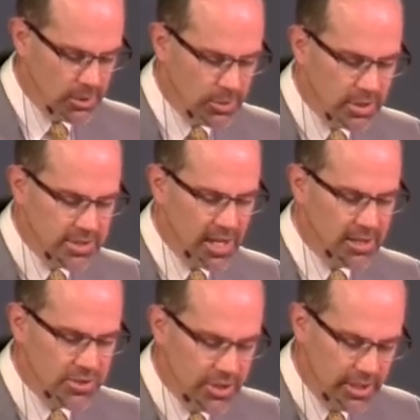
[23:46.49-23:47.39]
The world
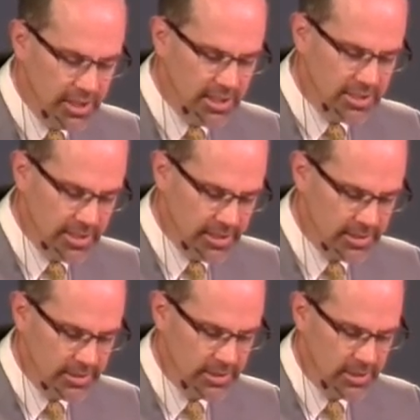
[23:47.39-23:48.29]
tells you you need
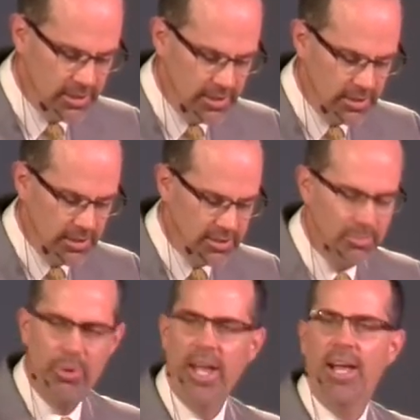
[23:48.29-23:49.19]
to,
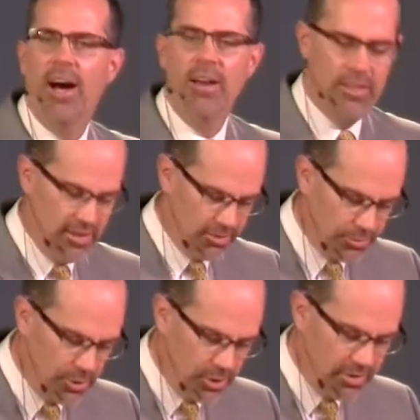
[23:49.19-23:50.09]
to break out of
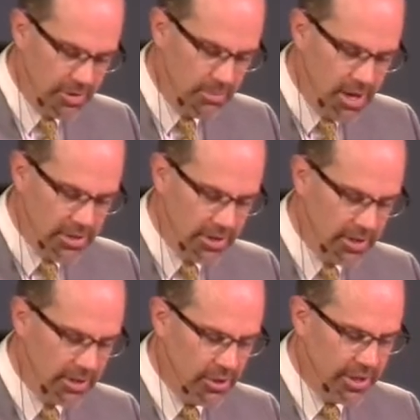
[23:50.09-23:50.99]
this role of a
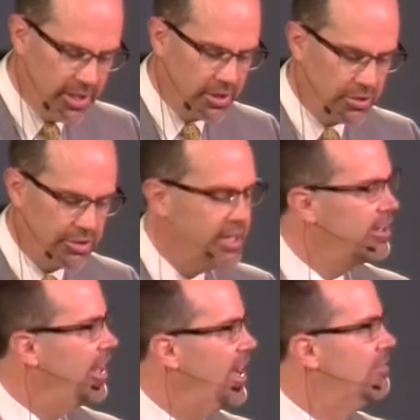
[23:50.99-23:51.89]
mother and go get a
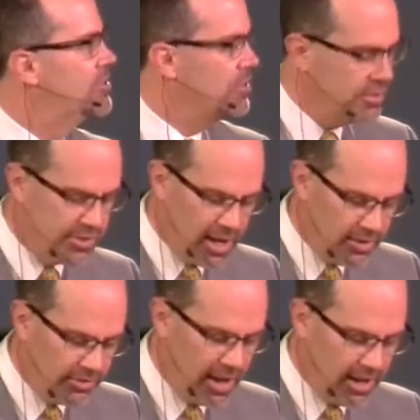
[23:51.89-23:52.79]
career to have true
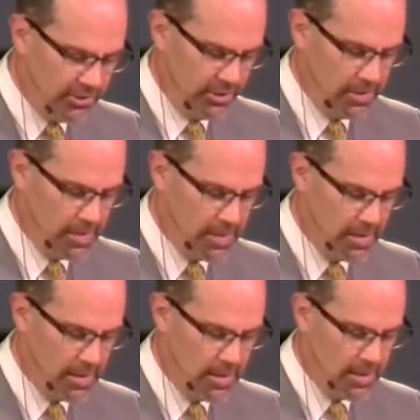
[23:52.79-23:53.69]
satisfaction.
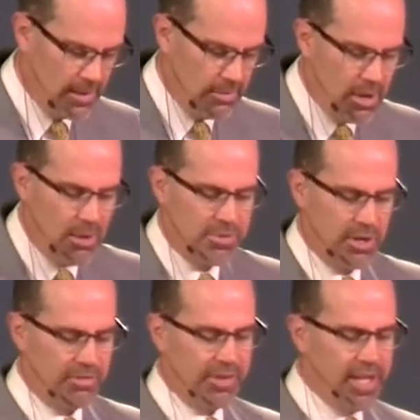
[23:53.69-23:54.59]

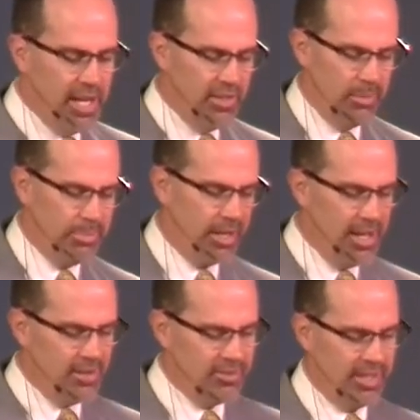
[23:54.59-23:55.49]
Moms are fleeing the
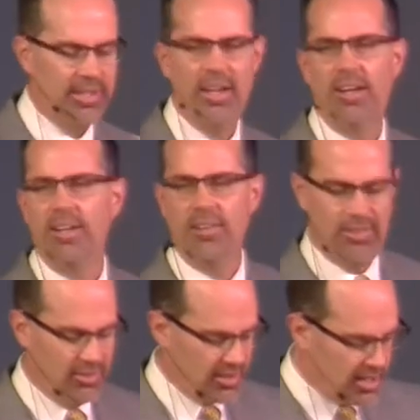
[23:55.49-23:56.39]
place that God
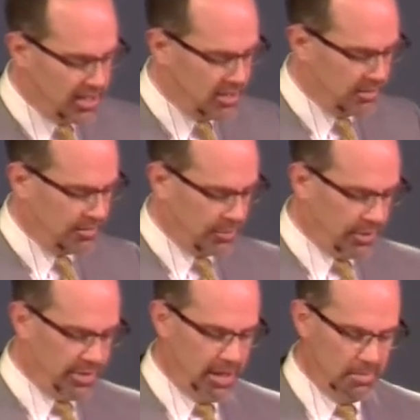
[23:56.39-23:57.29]
has designed
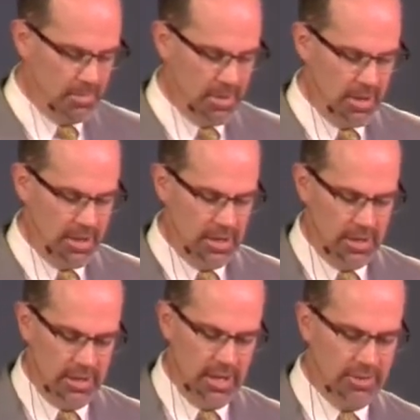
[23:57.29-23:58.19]
for them
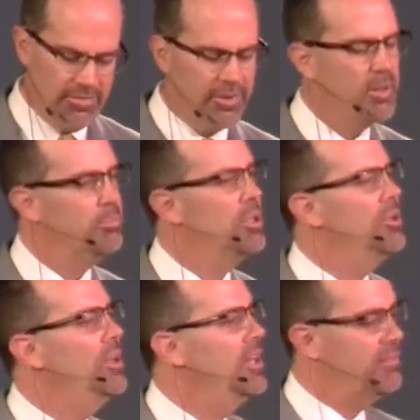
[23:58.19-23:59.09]
and for the
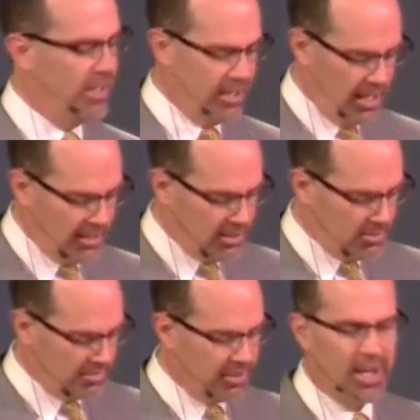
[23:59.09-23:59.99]
beauty of the
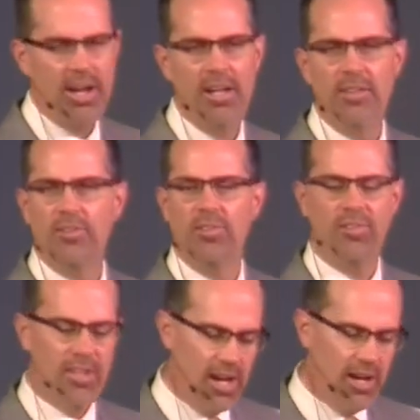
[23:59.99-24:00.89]
kingdom of God. This
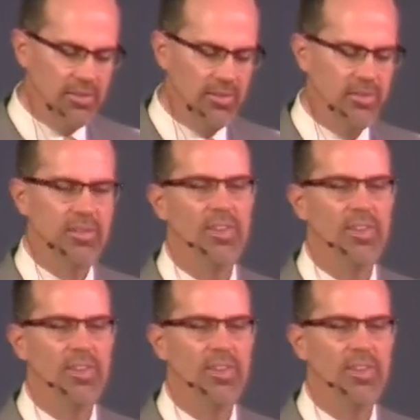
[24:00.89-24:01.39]
is God's